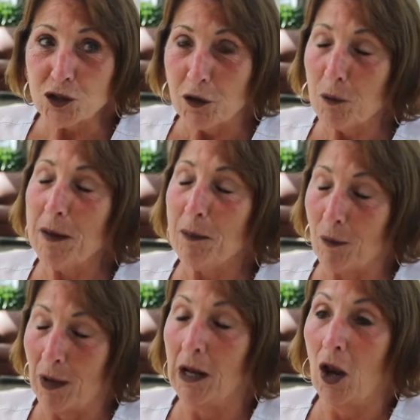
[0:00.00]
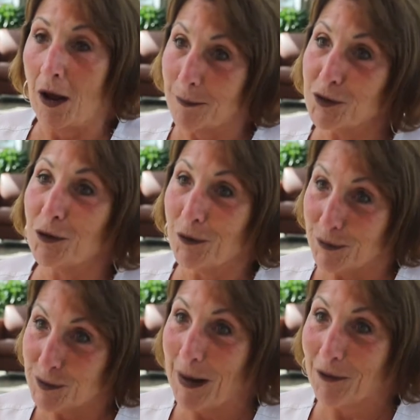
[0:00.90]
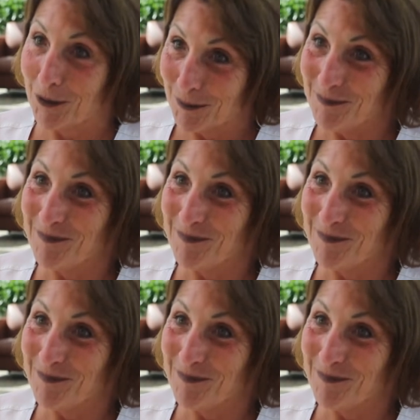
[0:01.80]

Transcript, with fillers: So other people really look up to her and respect her.